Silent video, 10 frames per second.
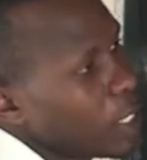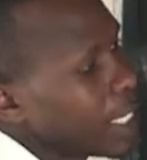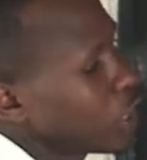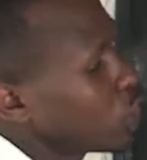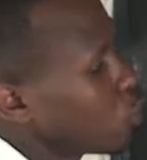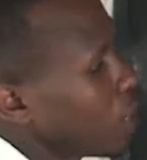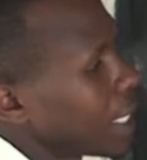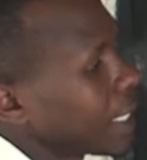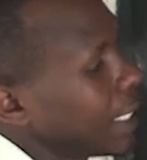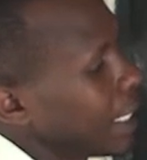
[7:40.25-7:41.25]
What does it
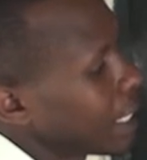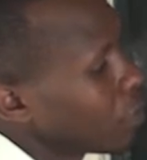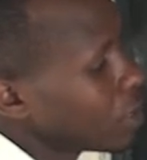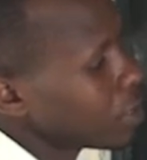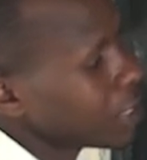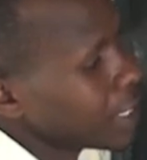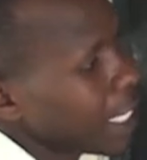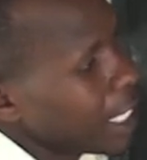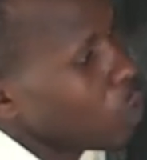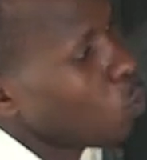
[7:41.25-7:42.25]
want? The question
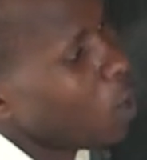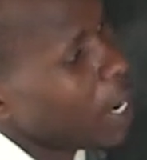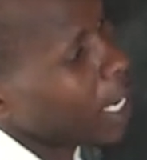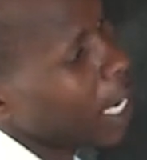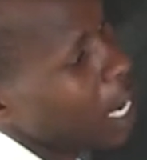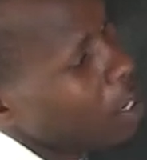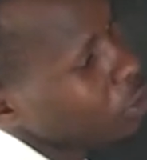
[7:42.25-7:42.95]
say, work